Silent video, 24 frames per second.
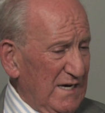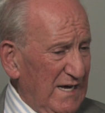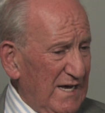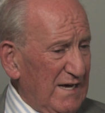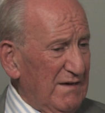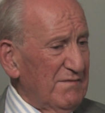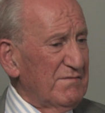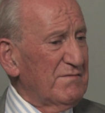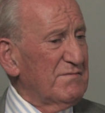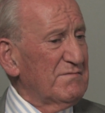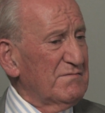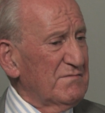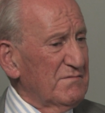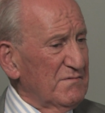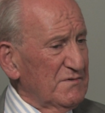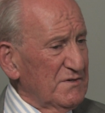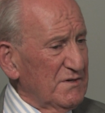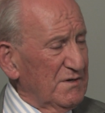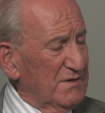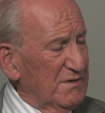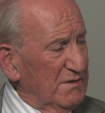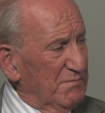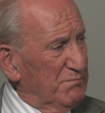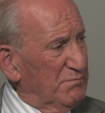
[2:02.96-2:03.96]
have
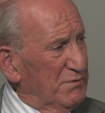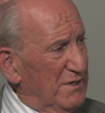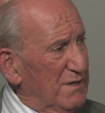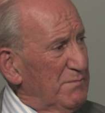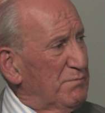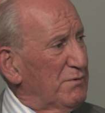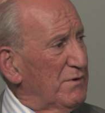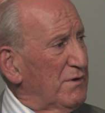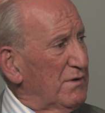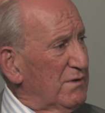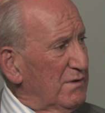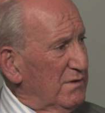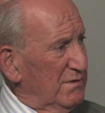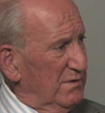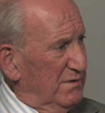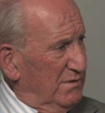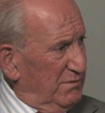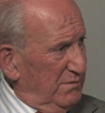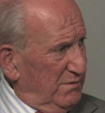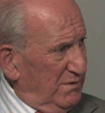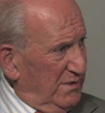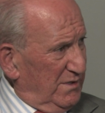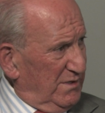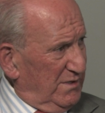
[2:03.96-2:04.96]
people
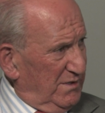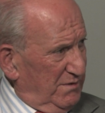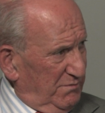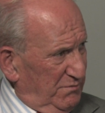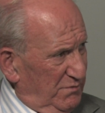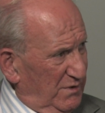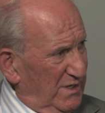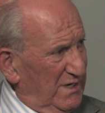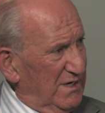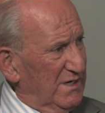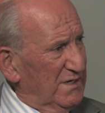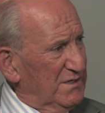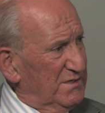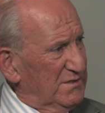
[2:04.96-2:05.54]
ready